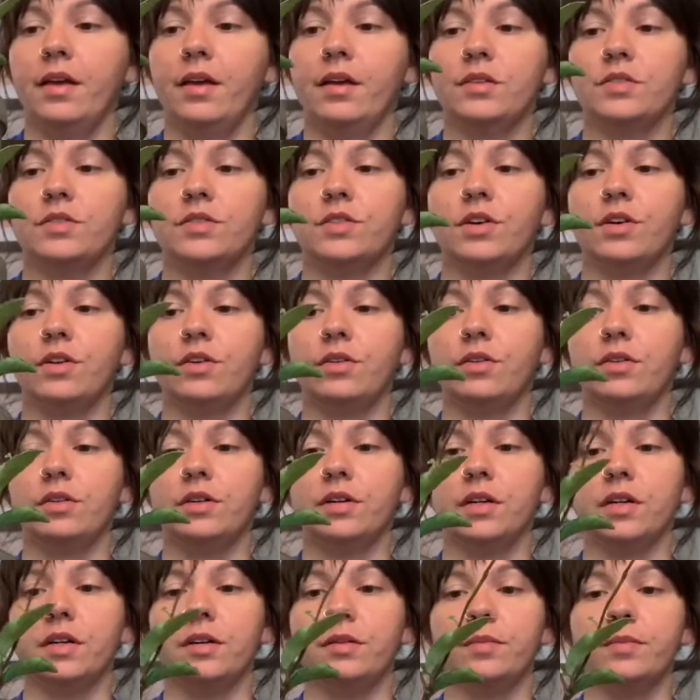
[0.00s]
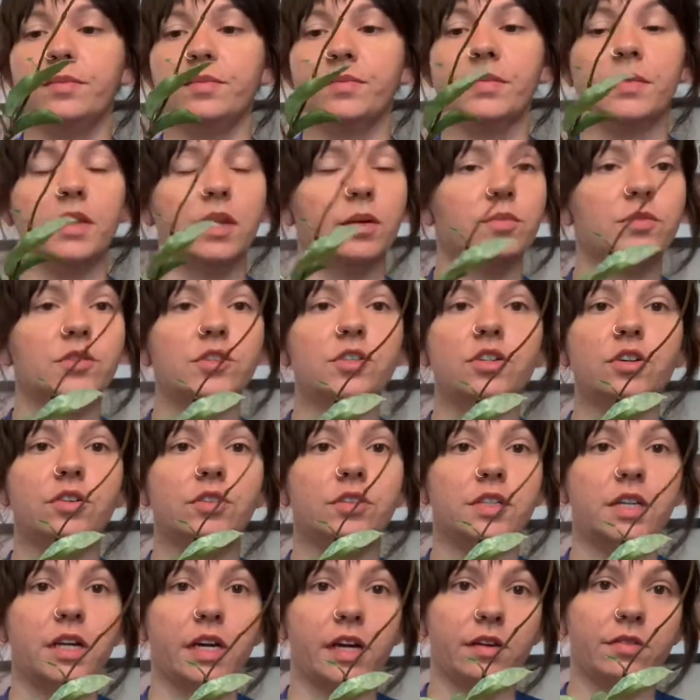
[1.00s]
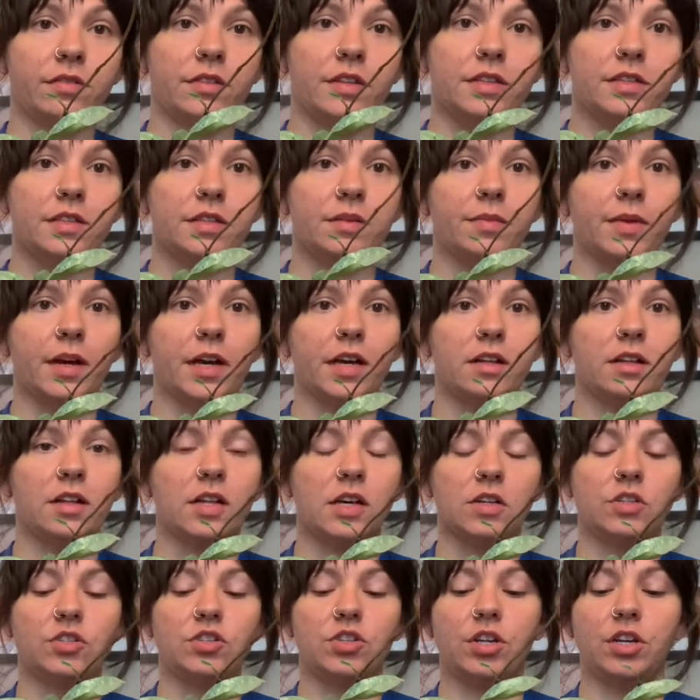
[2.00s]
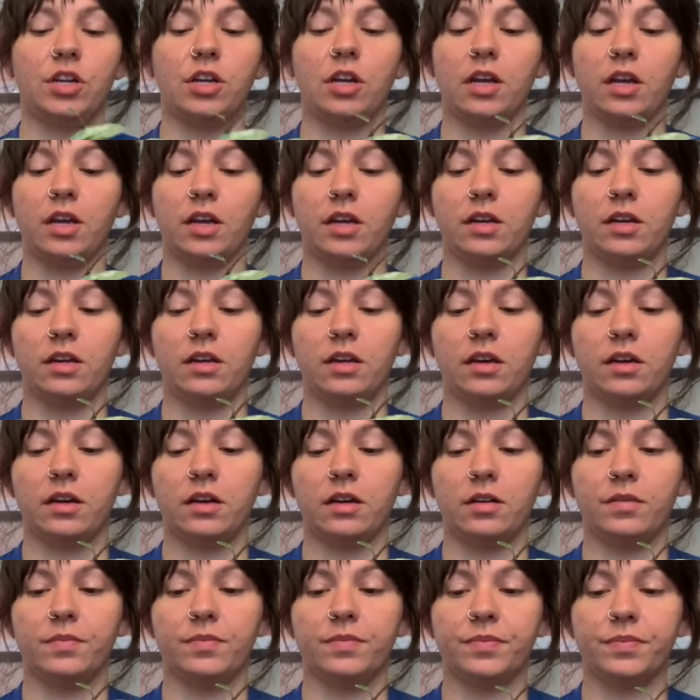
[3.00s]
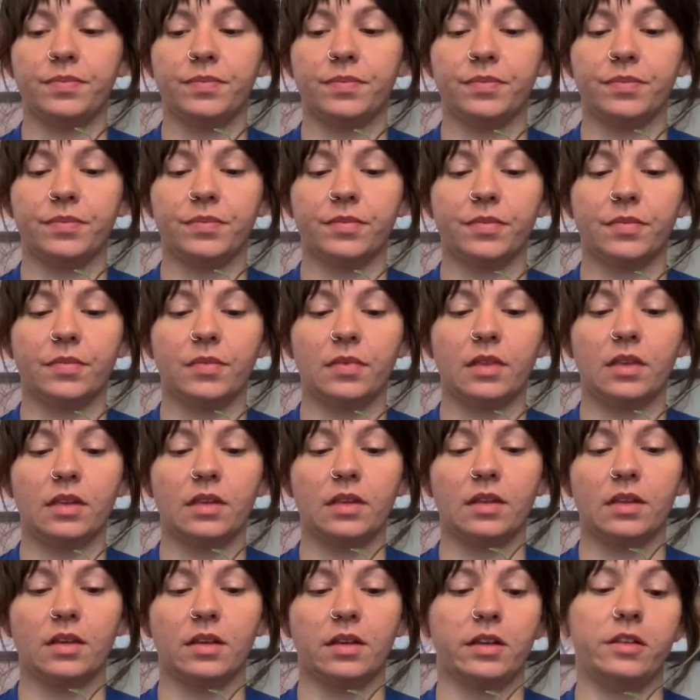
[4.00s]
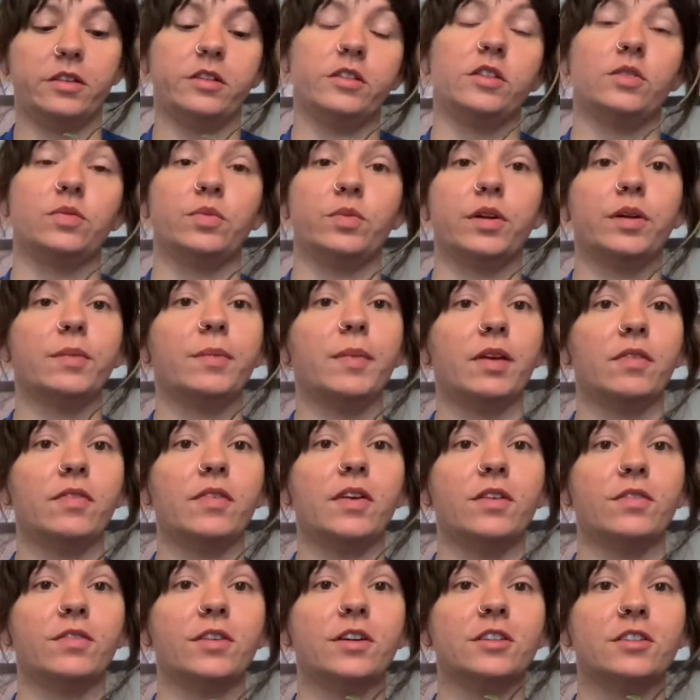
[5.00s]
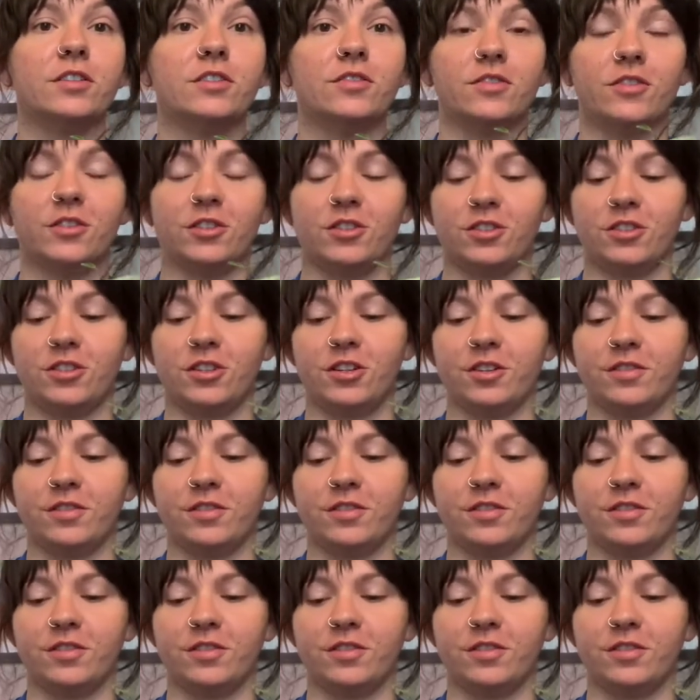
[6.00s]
So I'm stoked to have this in my collection, and this is one of my favorites for sure.